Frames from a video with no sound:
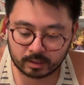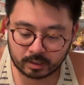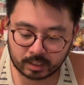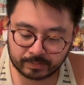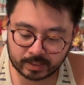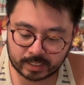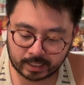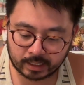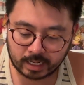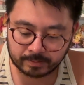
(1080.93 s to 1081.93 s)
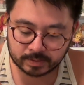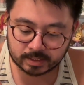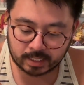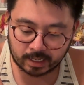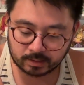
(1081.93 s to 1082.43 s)
Give me a second. I'm
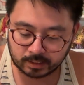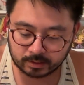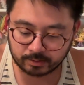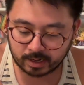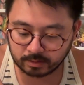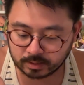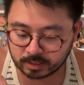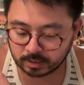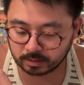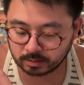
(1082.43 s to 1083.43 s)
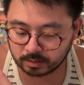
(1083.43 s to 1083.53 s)
styling the crown still.